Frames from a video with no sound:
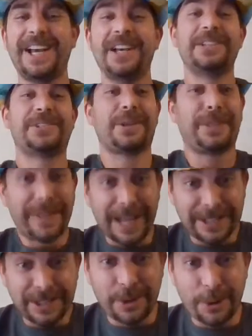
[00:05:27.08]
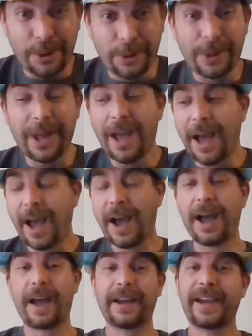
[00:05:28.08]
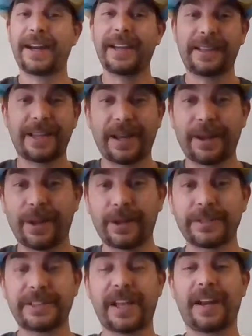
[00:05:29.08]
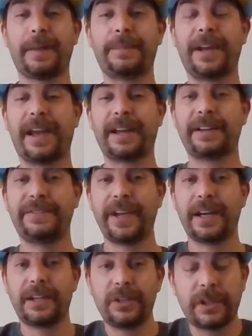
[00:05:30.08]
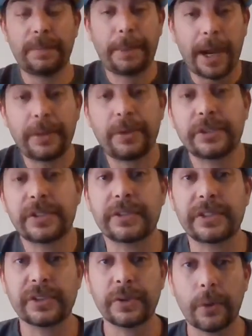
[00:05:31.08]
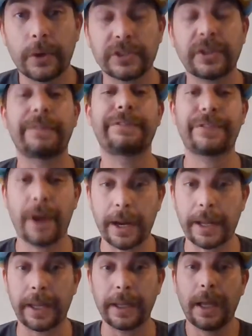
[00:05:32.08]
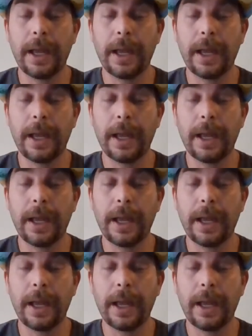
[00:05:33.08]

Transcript: So that's cool. I got to get that all set up and activated. You could buy those in stores on Friday.